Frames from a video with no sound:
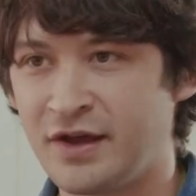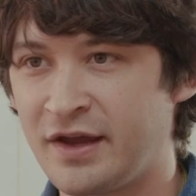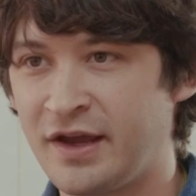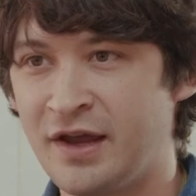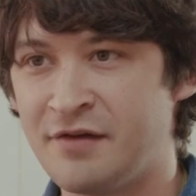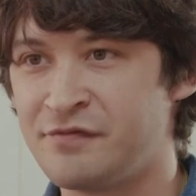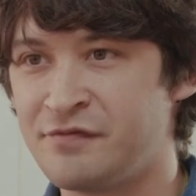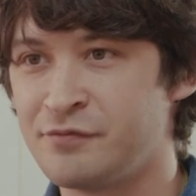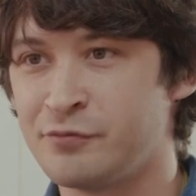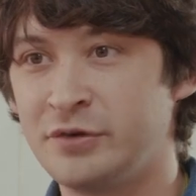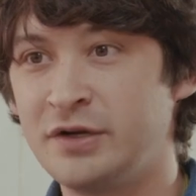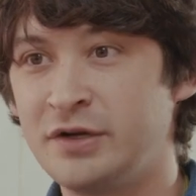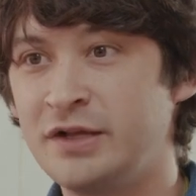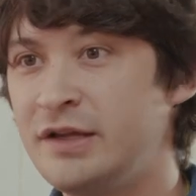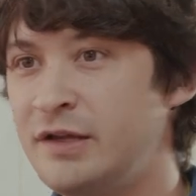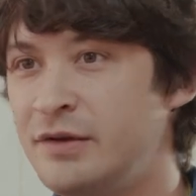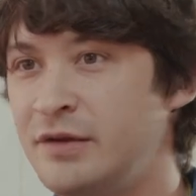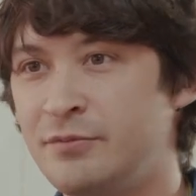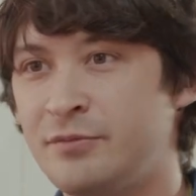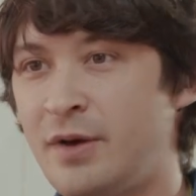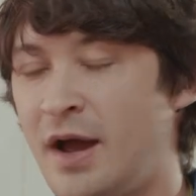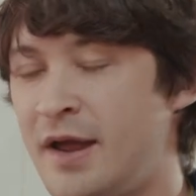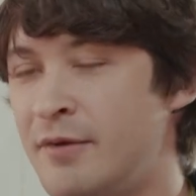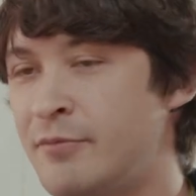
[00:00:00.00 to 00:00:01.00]
I
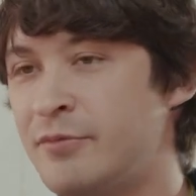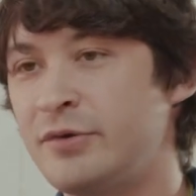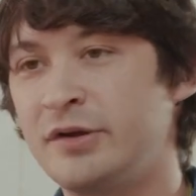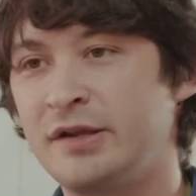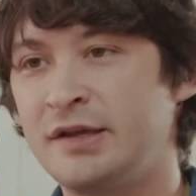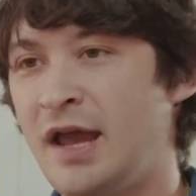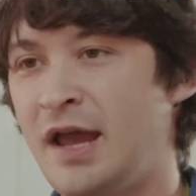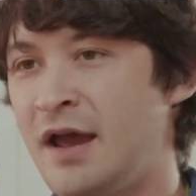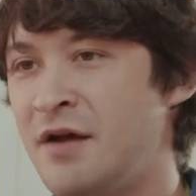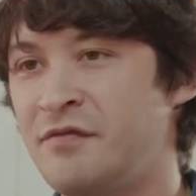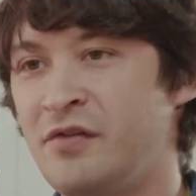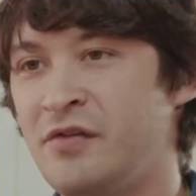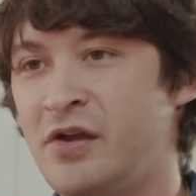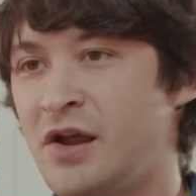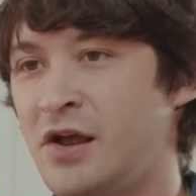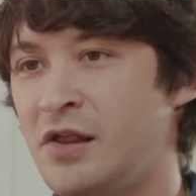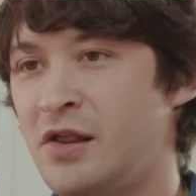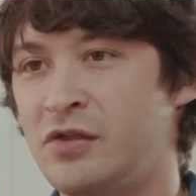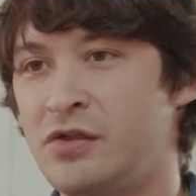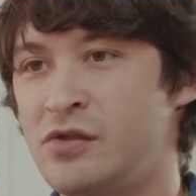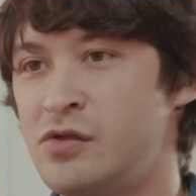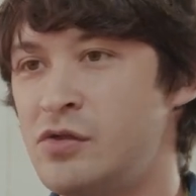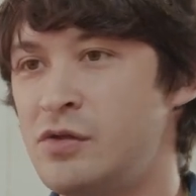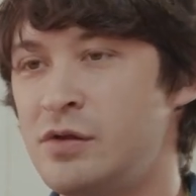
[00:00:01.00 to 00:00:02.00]
really have like
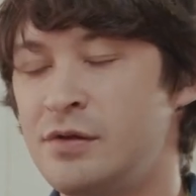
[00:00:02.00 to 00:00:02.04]
a